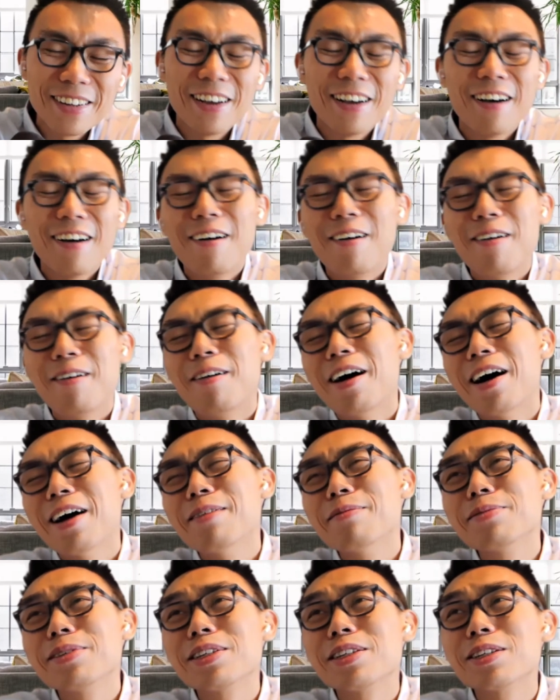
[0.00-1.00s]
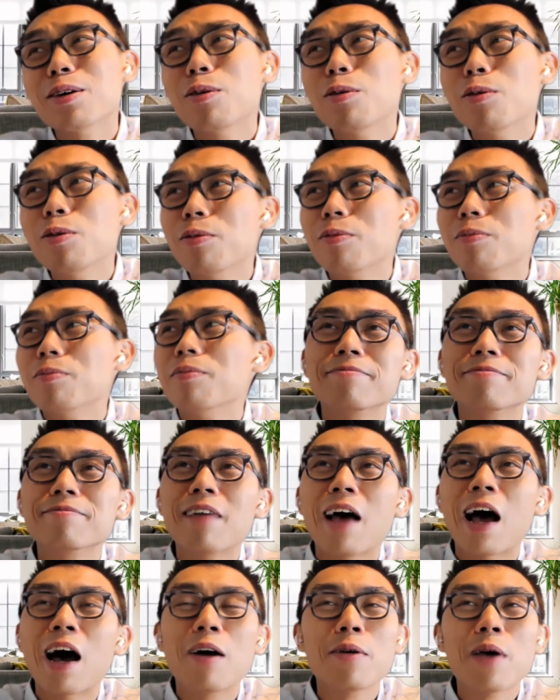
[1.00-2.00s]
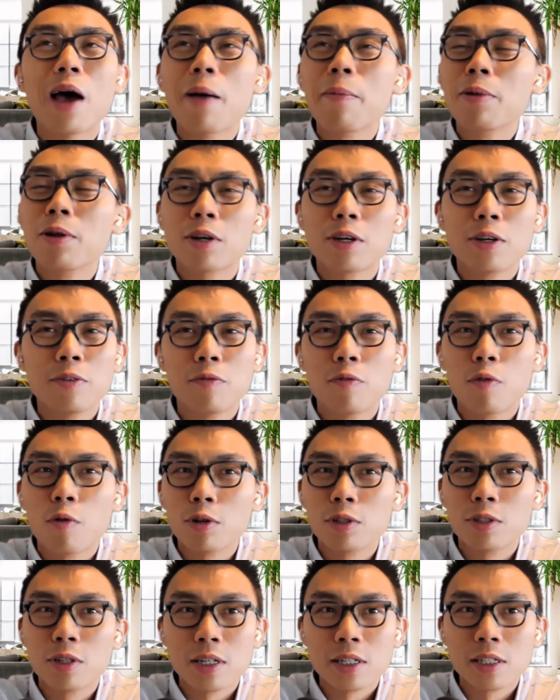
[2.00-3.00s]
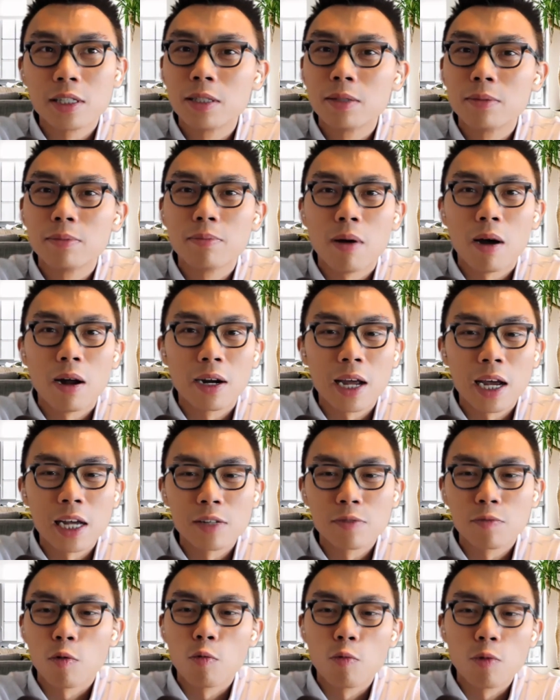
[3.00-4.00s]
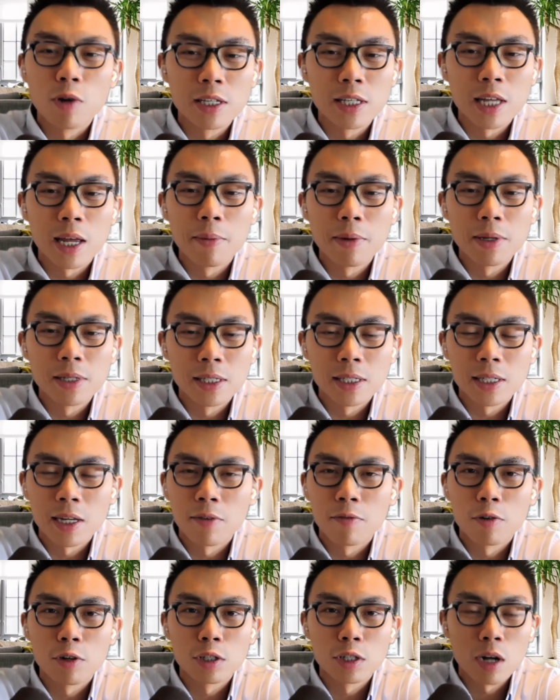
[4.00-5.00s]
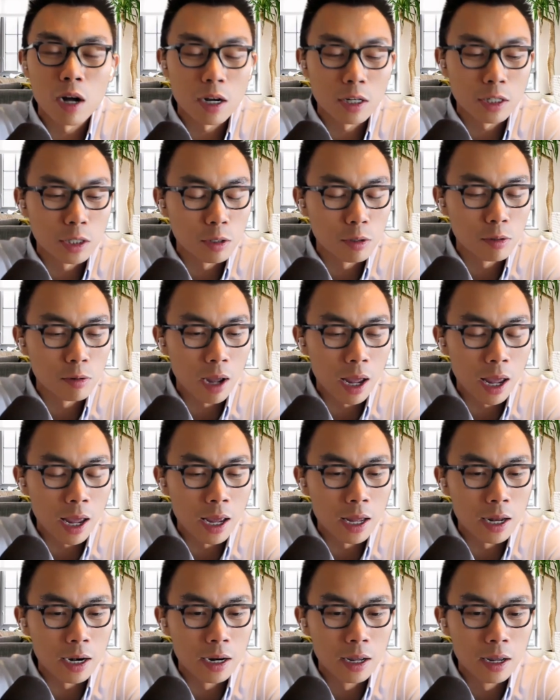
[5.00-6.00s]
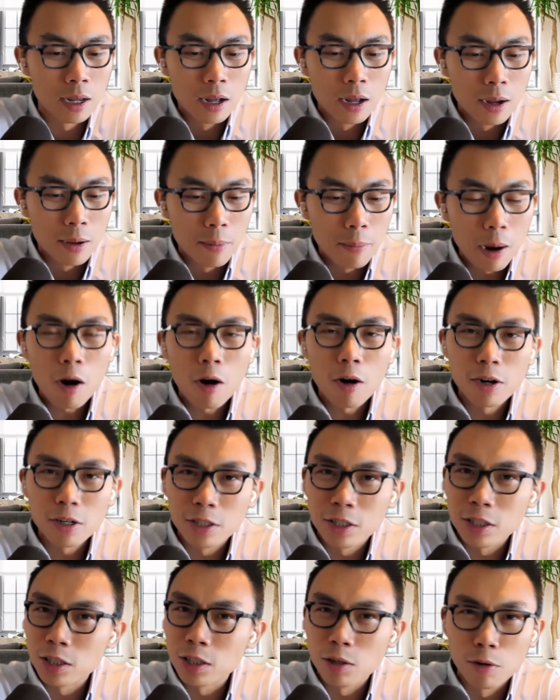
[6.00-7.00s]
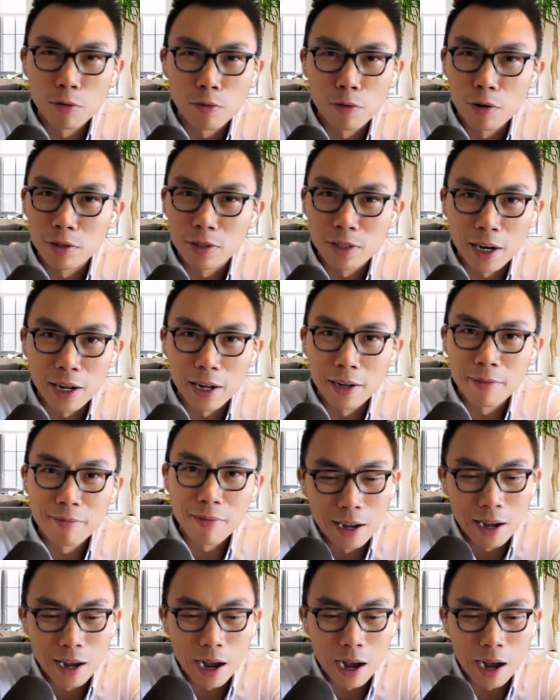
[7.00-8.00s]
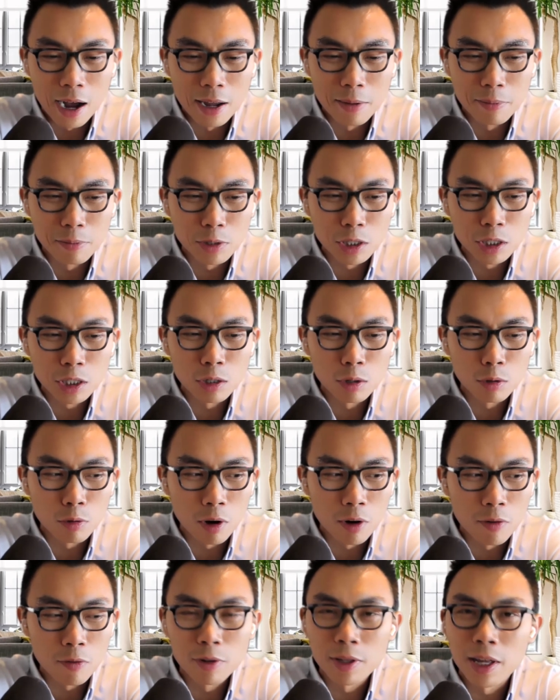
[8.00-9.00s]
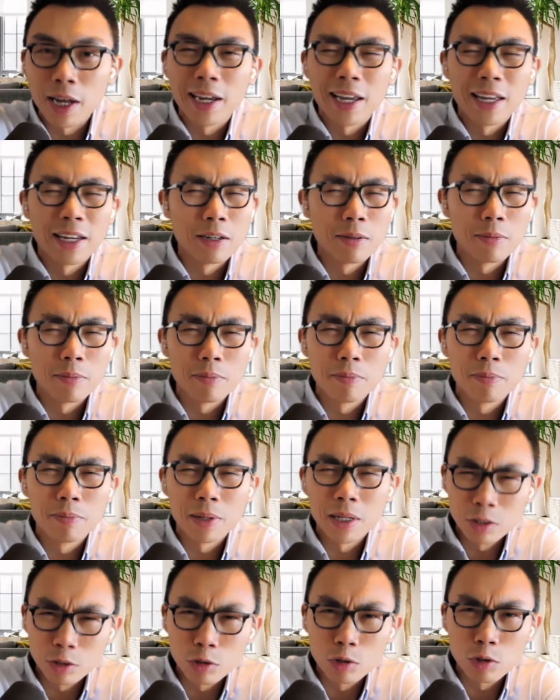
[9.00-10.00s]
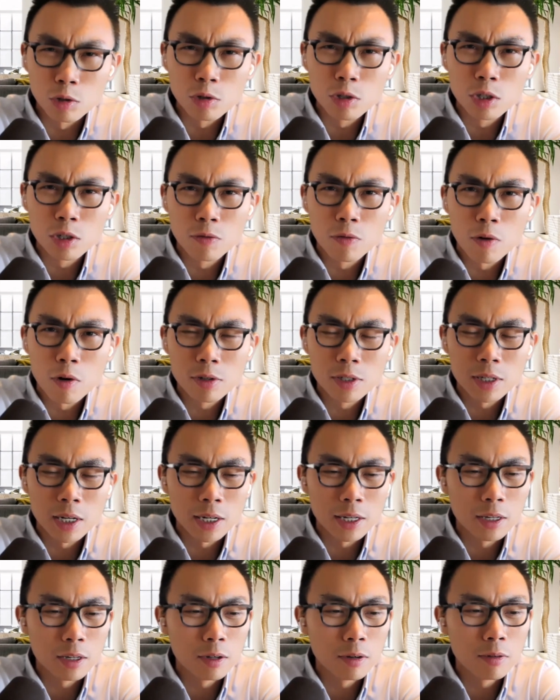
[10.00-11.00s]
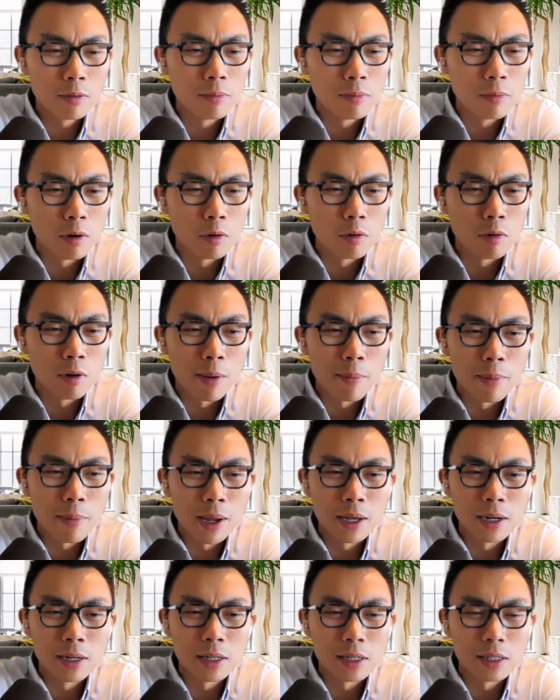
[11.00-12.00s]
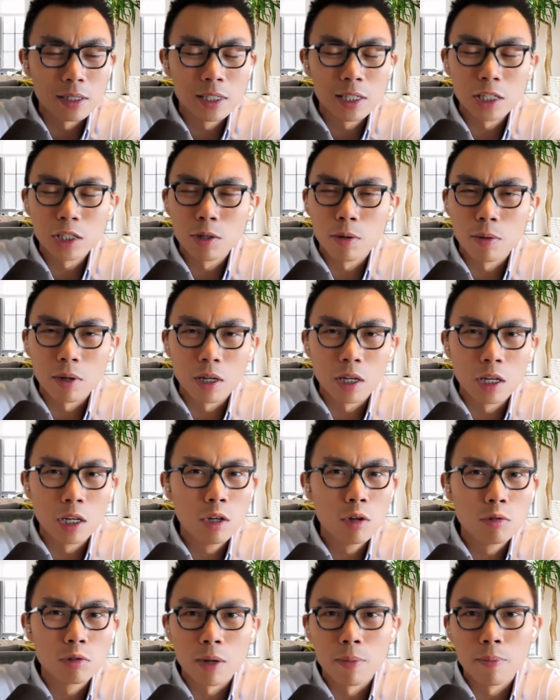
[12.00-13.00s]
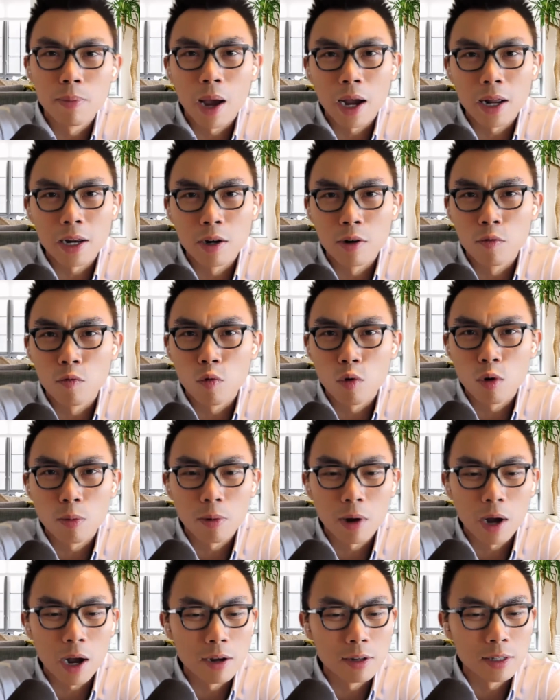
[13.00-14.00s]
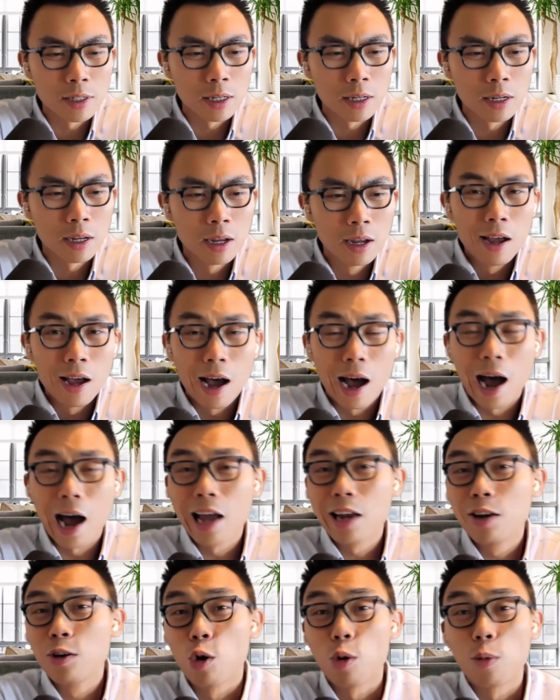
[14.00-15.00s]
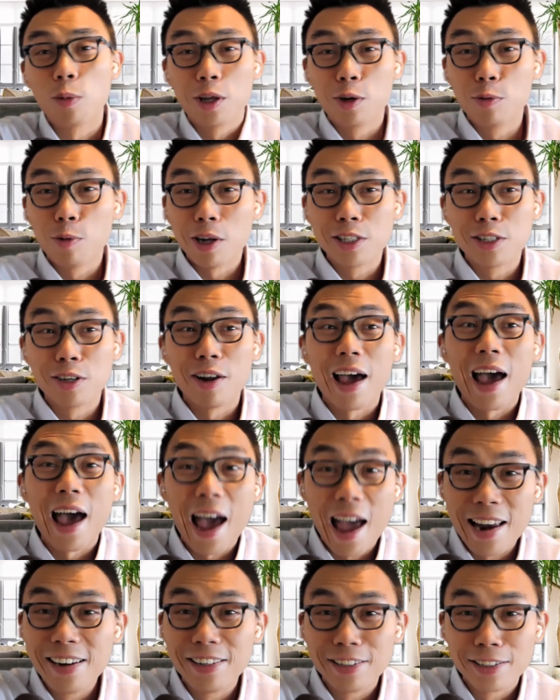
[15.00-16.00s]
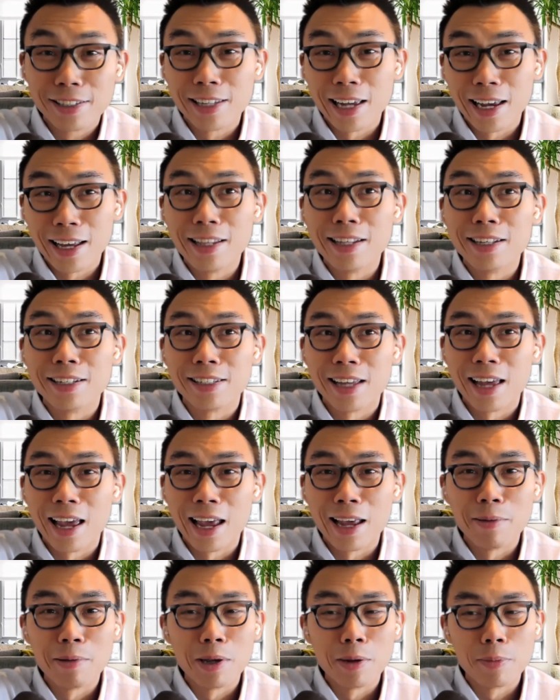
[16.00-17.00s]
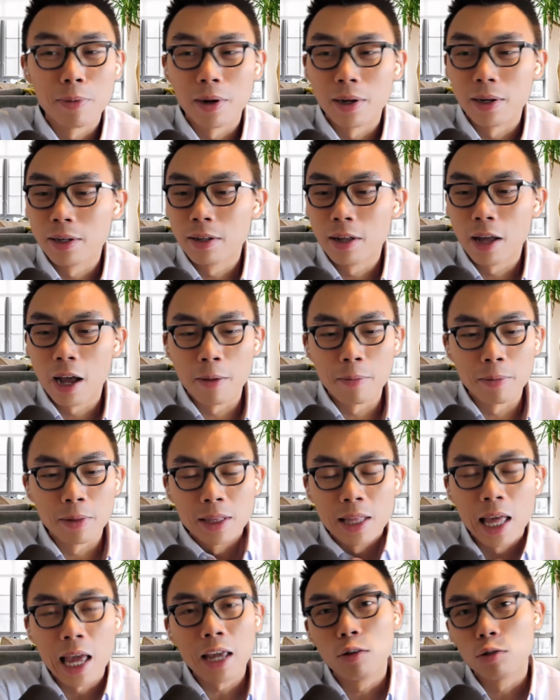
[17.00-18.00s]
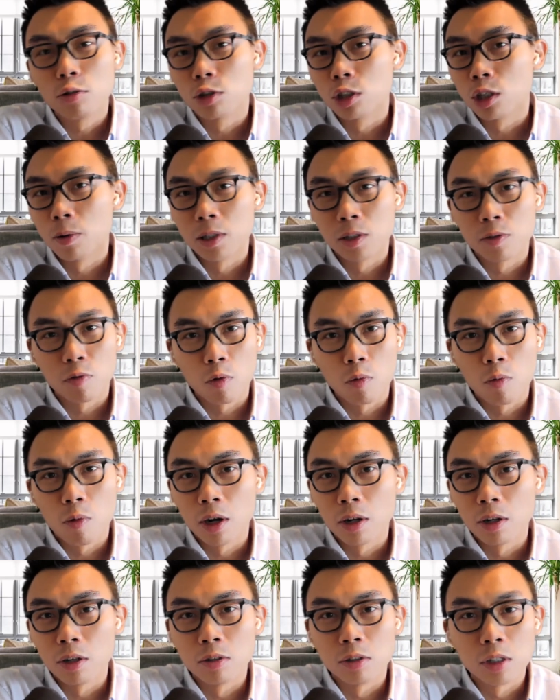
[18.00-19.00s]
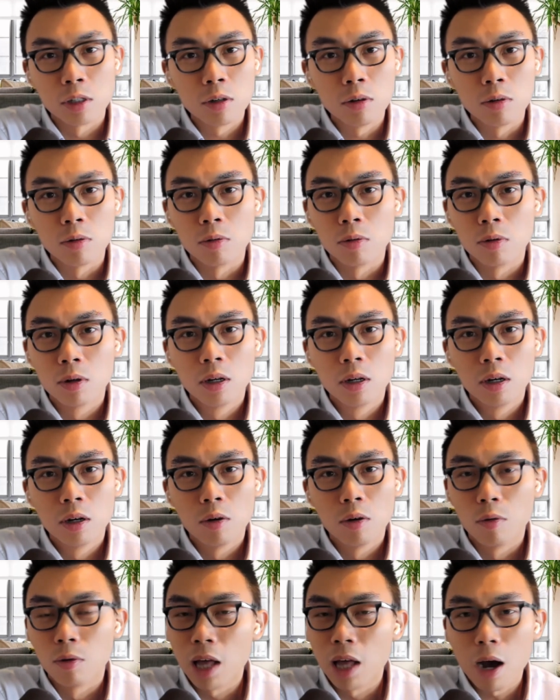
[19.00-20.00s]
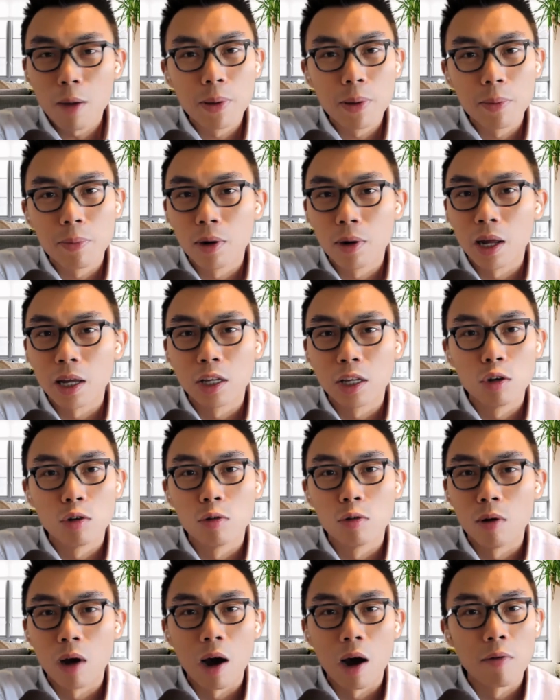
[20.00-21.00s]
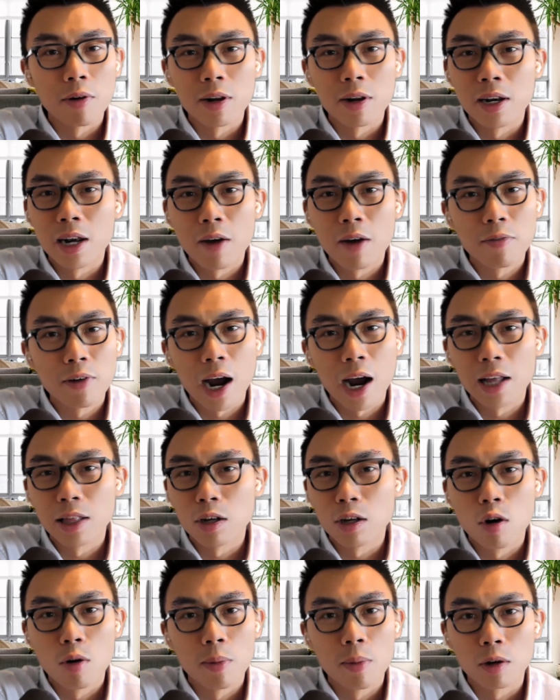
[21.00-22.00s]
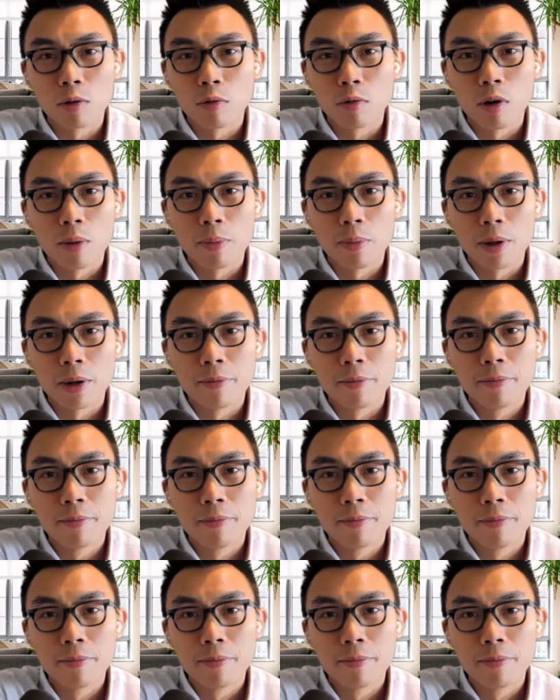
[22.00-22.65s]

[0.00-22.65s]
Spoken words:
Oh, I've been looking forward to this podcast for weeks, Amy, since I first talked to you. And my heart is just so full today. I am just so grateful that I get to be introduced to folks like you who have made such a huge impact in affordable housing. I normally wait till the end to say this, Amy, but thank you so much for what you do. Without people like you, I would have never had the home I grew up in.